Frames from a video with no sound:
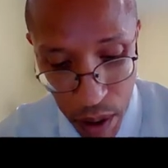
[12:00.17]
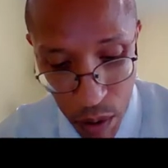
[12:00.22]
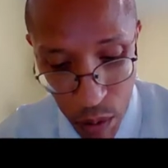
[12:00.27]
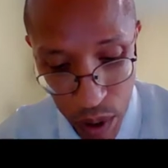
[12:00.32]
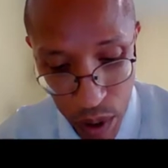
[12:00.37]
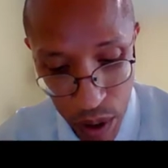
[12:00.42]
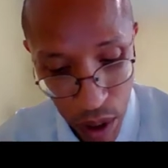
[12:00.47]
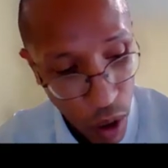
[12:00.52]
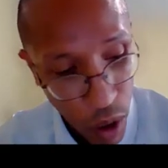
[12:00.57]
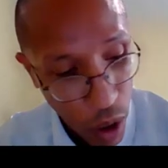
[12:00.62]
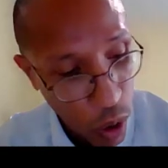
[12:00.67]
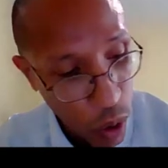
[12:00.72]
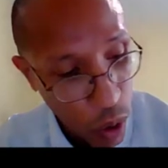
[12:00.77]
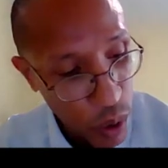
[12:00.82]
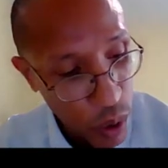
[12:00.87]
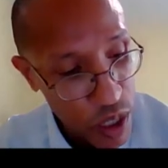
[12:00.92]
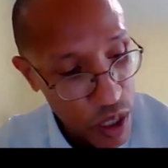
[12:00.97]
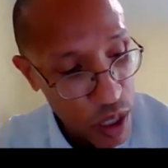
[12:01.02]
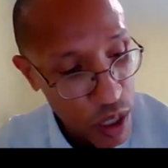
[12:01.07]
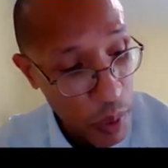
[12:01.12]
when the
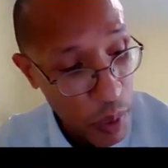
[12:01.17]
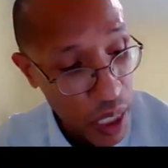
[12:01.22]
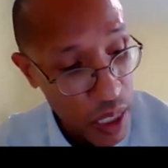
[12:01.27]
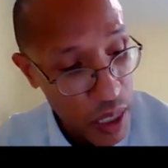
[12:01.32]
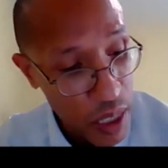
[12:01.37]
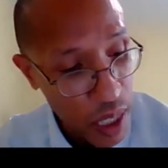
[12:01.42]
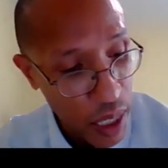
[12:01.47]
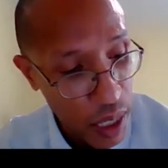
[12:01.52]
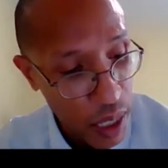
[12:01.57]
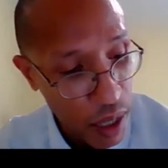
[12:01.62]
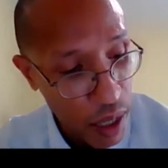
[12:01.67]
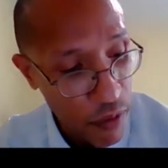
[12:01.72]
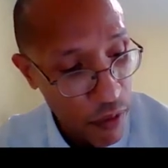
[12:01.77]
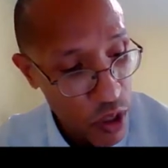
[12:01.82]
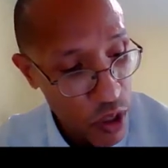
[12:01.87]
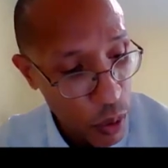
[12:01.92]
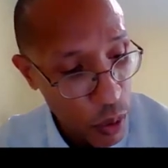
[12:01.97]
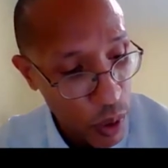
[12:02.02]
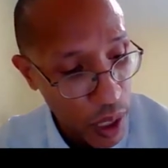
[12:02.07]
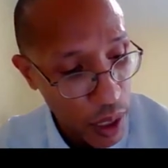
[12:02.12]
goal is to maintain
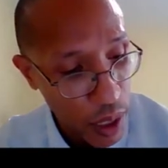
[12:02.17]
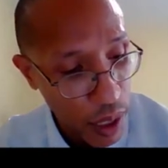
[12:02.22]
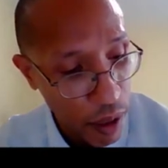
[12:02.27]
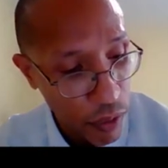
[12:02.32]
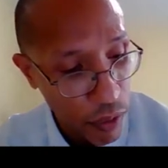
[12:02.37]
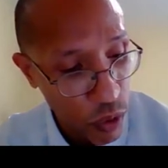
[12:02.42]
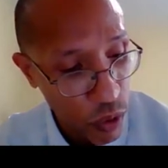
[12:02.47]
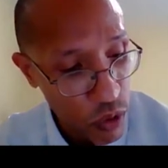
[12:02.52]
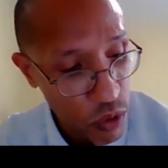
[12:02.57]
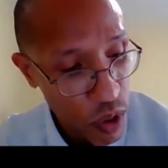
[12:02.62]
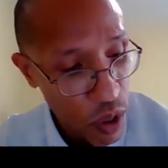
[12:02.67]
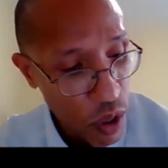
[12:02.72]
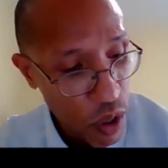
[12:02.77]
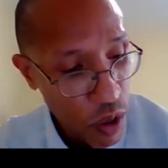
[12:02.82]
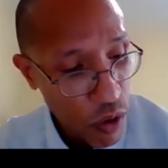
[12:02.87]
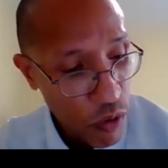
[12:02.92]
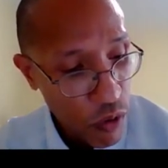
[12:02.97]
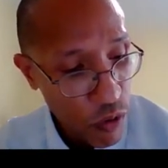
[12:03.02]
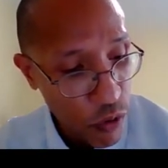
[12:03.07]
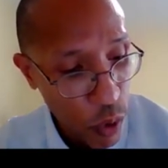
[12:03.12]
inventory levels
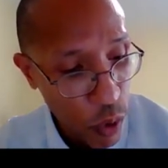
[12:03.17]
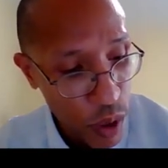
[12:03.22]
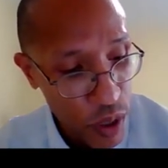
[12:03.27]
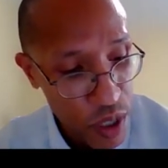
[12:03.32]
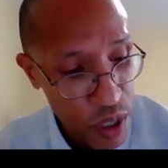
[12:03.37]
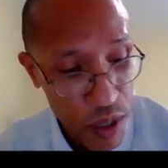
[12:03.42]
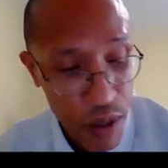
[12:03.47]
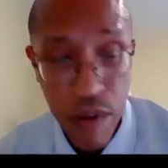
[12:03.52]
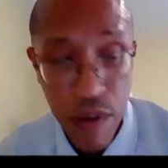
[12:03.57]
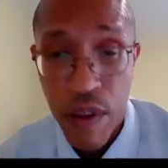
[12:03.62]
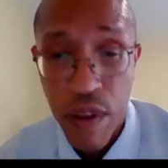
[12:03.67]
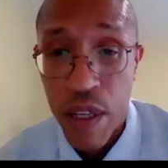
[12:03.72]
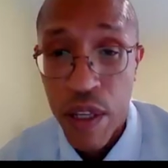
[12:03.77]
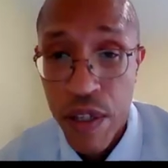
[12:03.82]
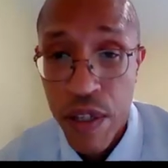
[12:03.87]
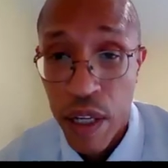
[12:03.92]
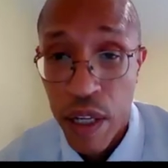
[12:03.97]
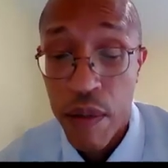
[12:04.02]
for the